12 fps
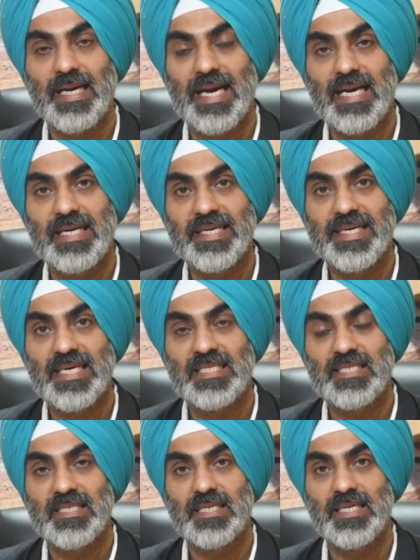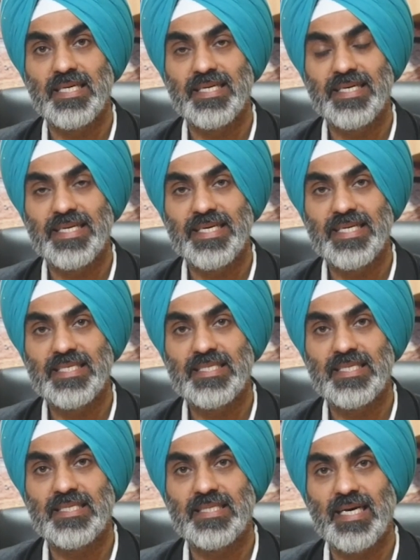LDH
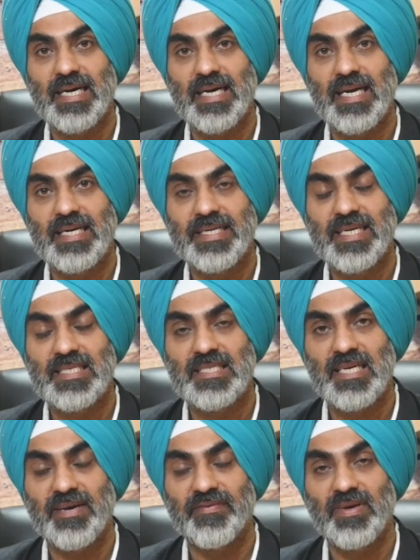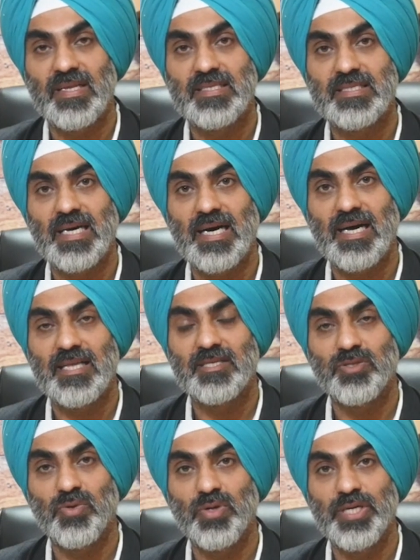increased in the LDH levels
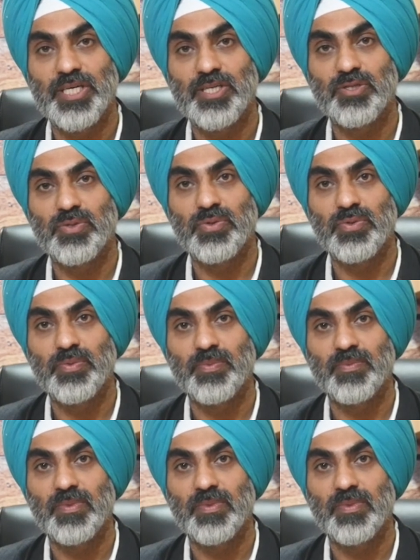also leads to